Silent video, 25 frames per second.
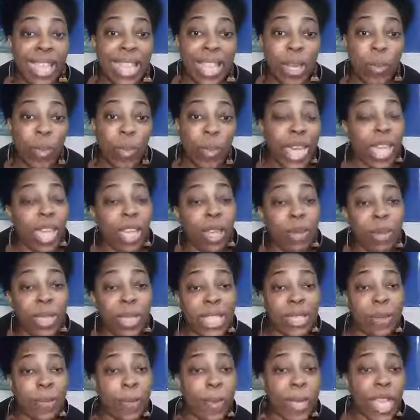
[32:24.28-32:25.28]
when it comes
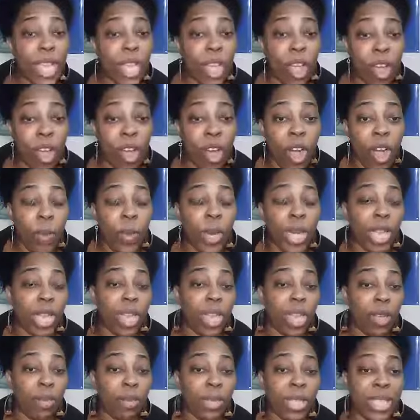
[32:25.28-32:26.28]
to PR, when it
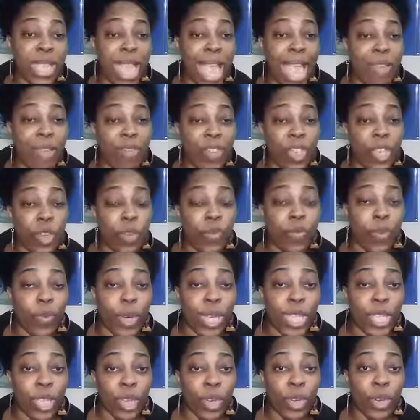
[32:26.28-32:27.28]
comes to having your
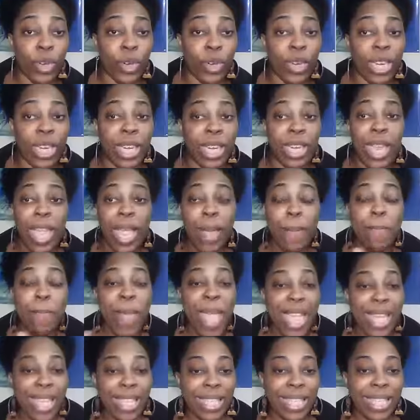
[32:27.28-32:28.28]
voice heard in
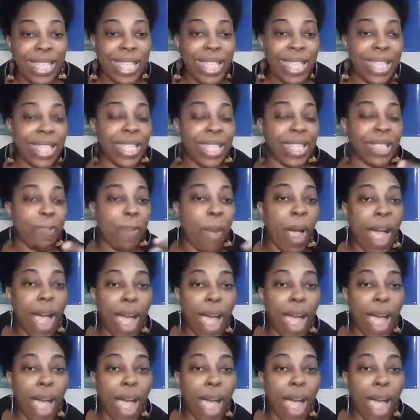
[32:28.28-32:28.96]
magazines,